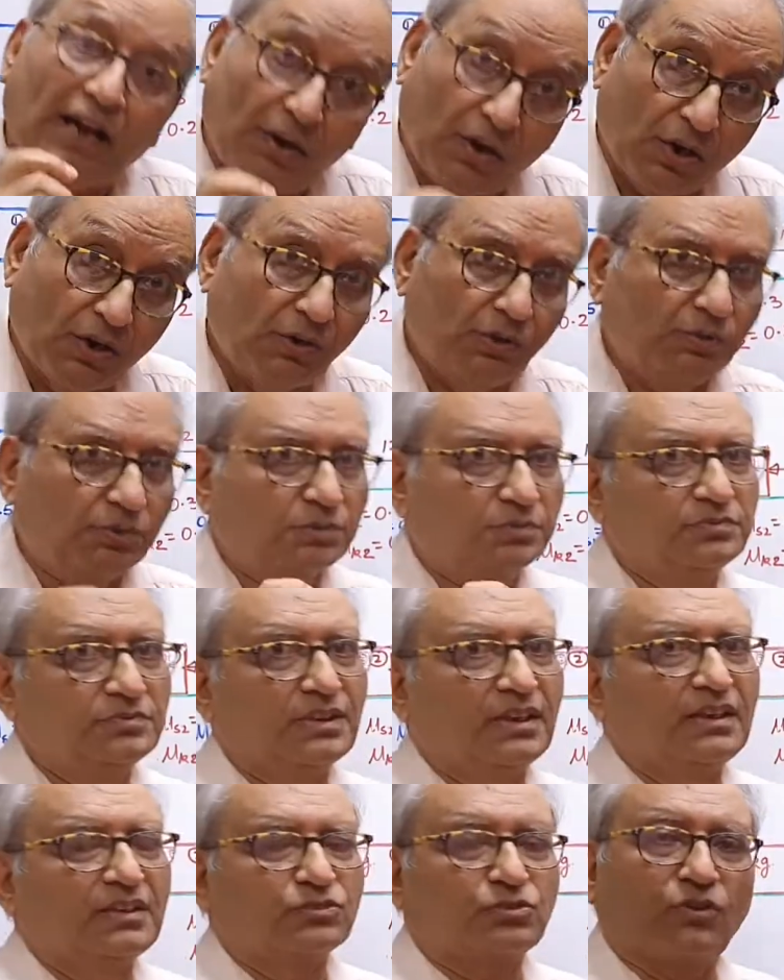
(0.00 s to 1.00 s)
Oh,
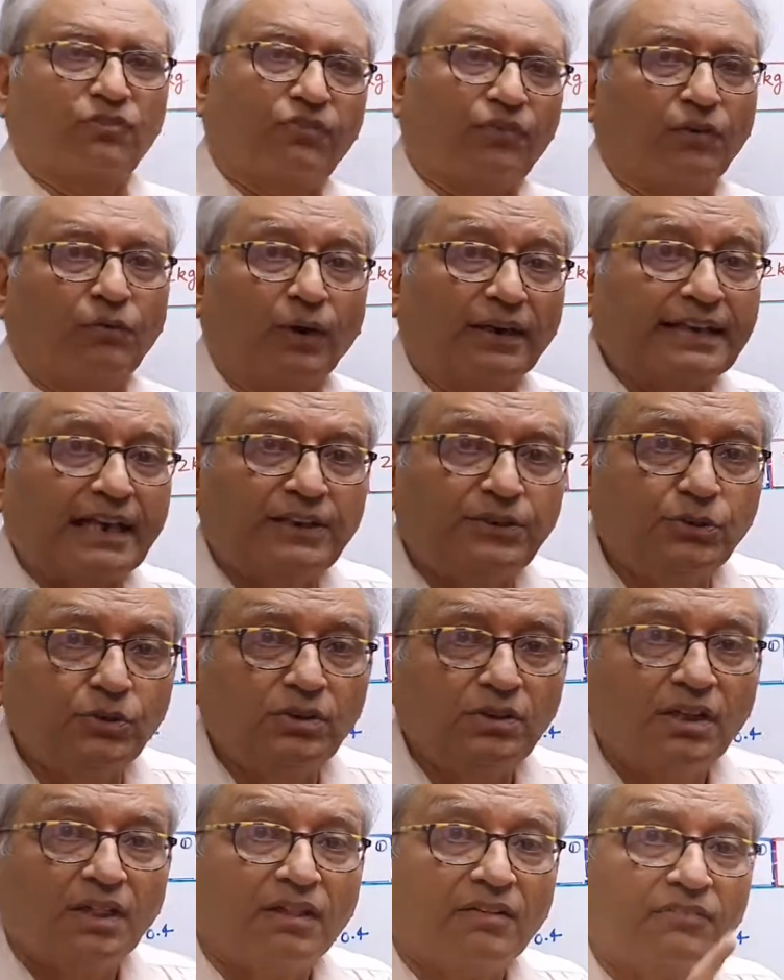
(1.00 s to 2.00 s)
so what I
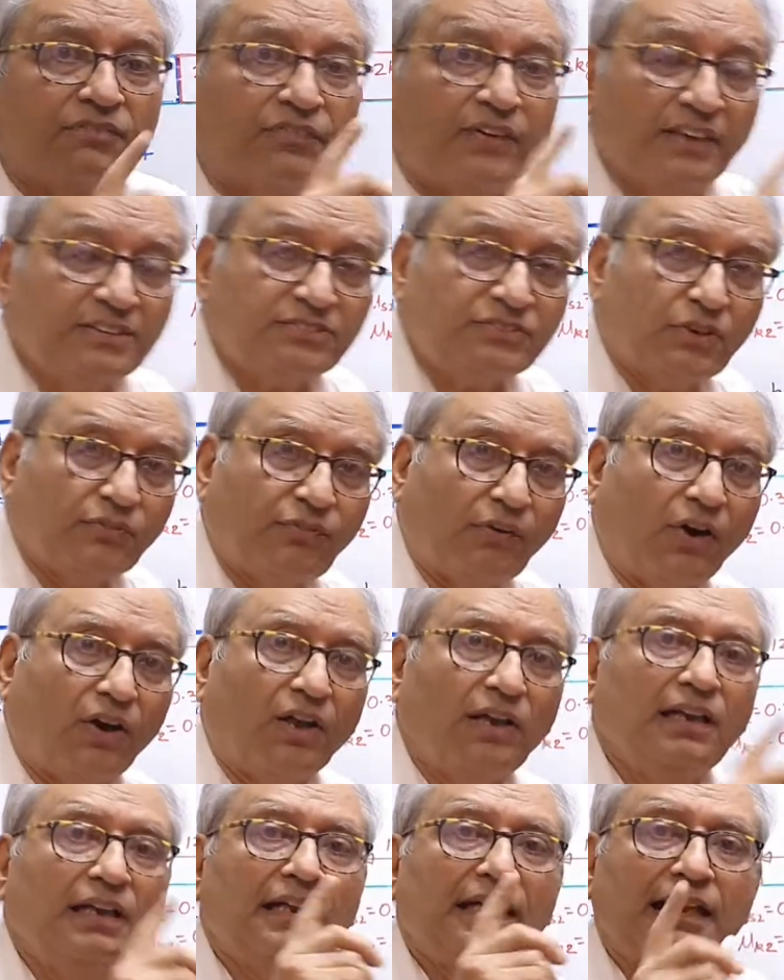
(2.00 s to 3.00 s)
do? First of
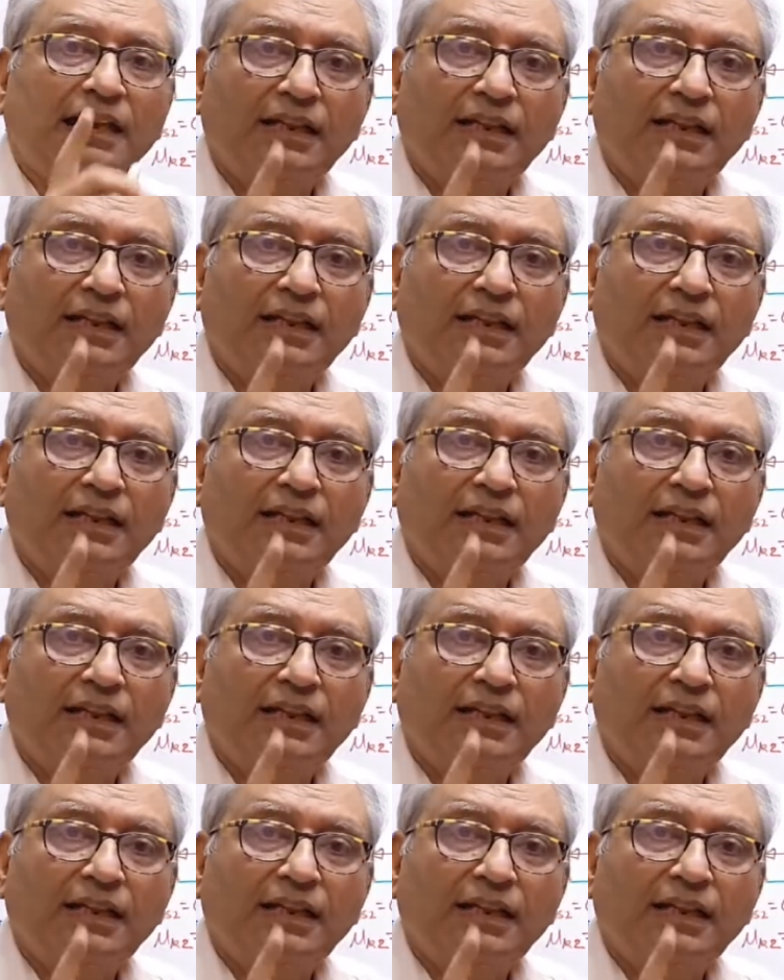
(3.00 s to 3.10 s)
all,